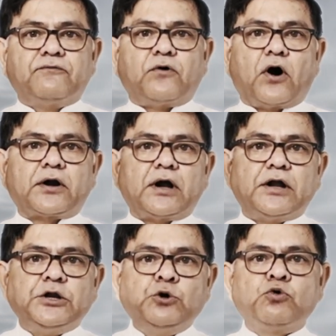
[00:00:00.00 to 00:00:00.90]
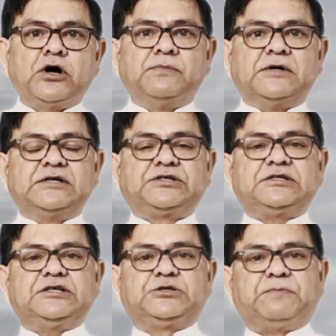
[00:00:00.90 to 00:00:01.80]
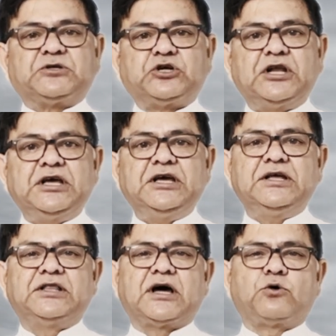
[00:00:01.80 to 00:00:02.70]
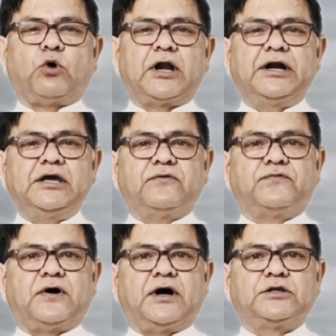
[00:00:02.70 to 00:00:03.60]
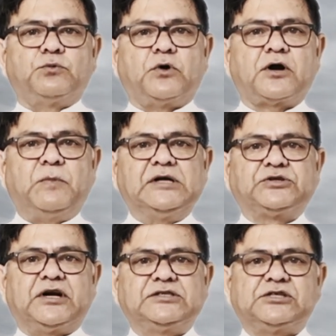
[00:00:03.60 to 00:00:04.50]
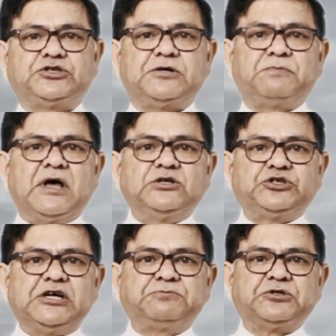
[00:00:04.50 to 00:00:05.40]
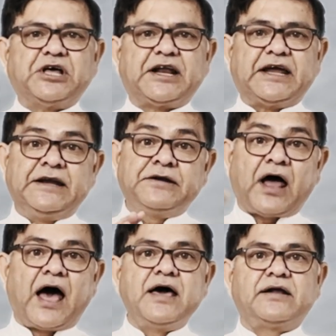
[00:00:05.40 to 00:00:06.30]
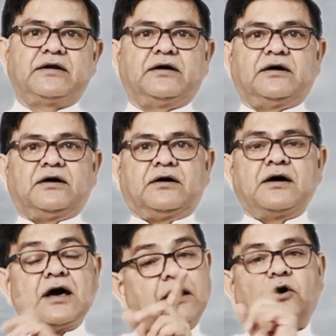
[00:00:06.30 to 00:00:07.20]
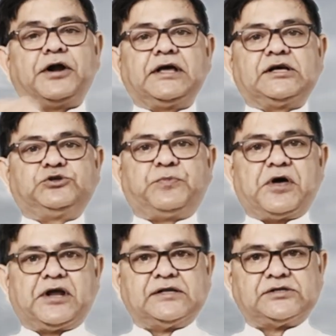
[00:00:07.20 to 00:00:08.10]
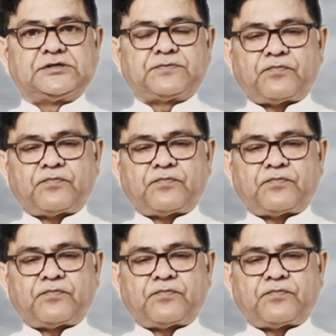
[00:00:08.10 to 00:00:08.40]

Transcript: for newcomers, especially, the quality of the workplace relationship shapes their entire learning experience.